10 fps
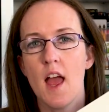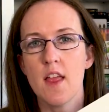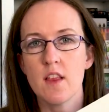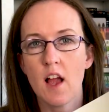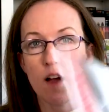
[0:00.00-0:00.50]

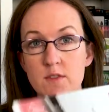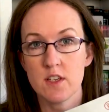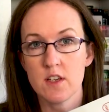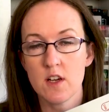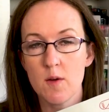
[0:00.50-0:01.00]
and I've
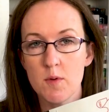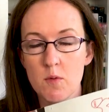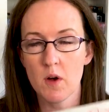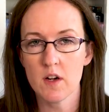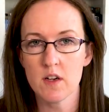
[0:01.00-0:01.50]
done a couple
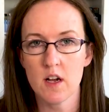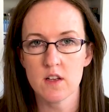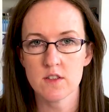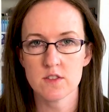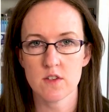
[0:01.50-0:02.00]

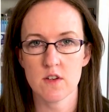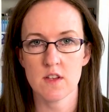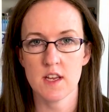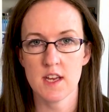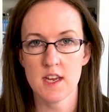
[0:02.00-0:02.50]
watercolors on
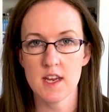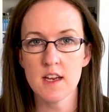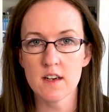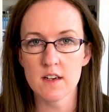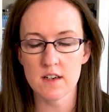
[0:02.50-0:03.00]

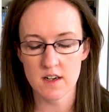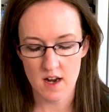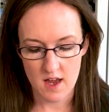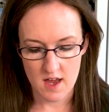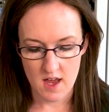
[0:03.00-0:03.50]
here,
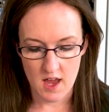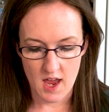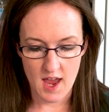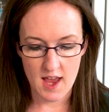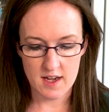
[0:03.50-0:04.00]

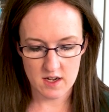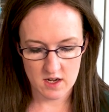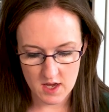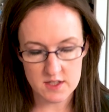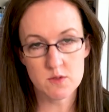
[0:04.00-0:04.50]
and
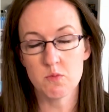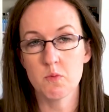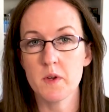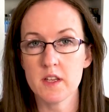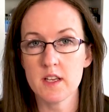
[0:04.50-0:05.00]
it's
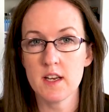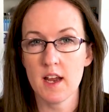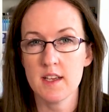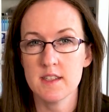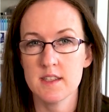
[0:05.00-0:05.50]
really
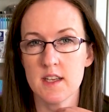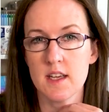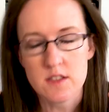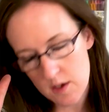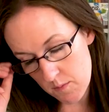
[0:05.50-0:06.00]
nice thick.
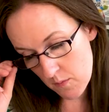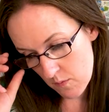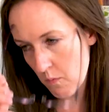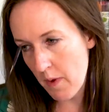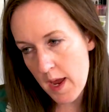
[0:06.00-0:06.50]
Some
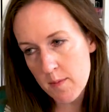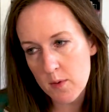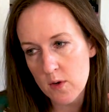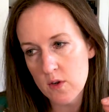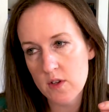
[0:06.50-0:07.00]

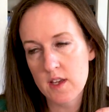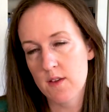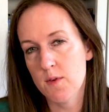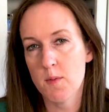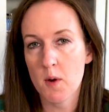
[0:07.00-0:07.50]
paper, like
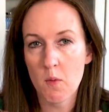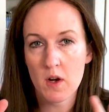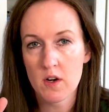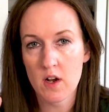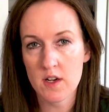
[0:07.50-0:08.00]
if you put
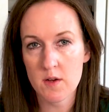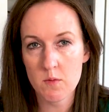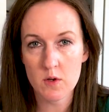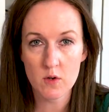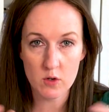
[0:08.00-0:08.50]
water on it,
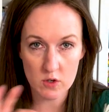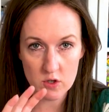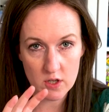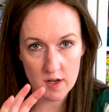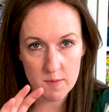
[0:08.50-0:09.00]
will
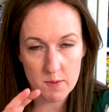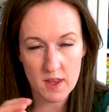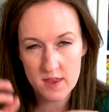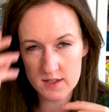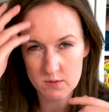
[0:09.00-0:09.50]
curl up,
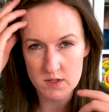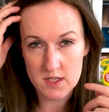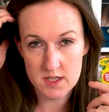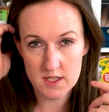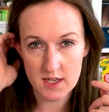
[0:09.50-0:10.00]
and this one
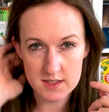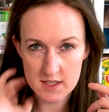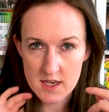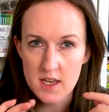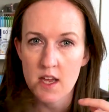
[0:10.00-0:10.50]

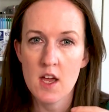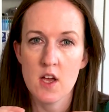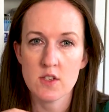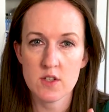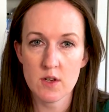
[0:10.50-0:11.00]
doesn't,
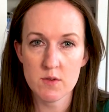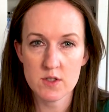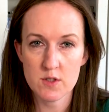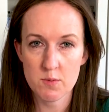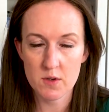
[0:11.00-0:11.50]
so that was
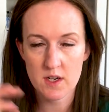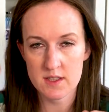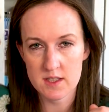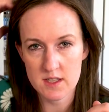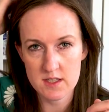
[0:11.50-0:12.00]
super nice
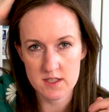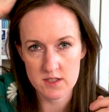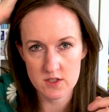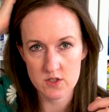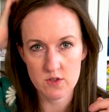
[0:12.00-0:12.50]
that it
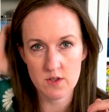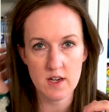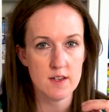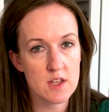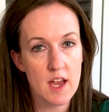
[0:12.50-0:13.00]
didn't do
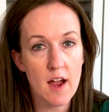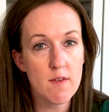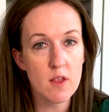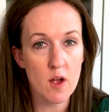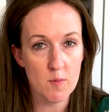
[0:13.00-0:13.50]
that. They have a
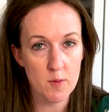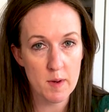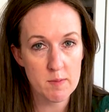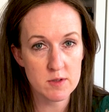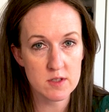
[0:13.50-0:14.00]
lot more
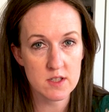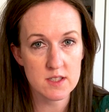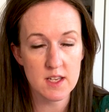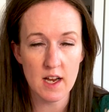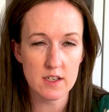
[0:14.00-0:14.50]
papers in this.
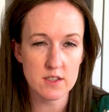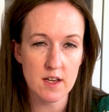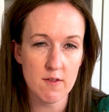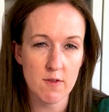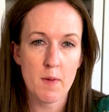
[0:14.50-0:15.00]
They actually
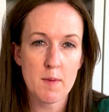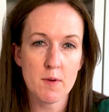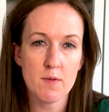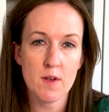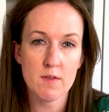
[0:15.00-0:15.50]
have paper
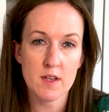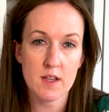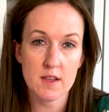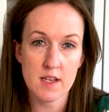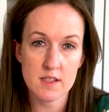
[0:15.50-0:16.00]
if you have like a
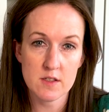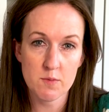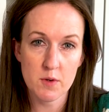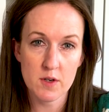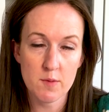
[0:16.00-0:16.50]
laser
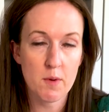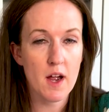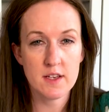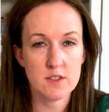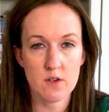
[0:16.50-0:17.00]
printer, but
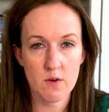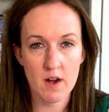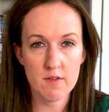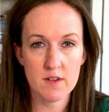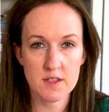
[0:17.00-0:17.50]
I don't
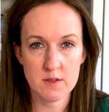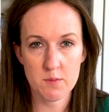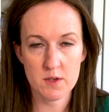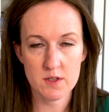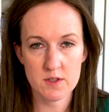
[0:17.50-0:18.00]
have a laser
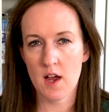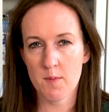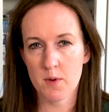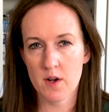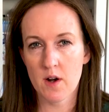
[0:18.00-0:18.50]
printer. I
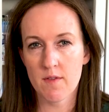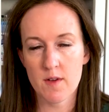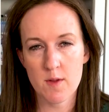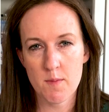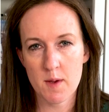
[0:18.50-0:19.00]
printed off
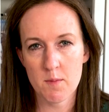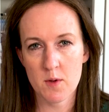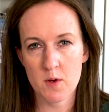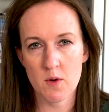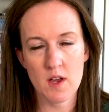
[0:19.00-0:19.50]
on the
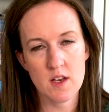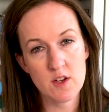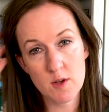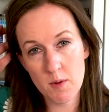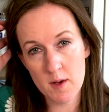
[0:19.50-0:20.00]
bamboo, and you
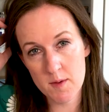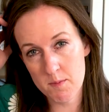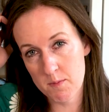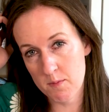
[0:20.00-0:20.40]
could probably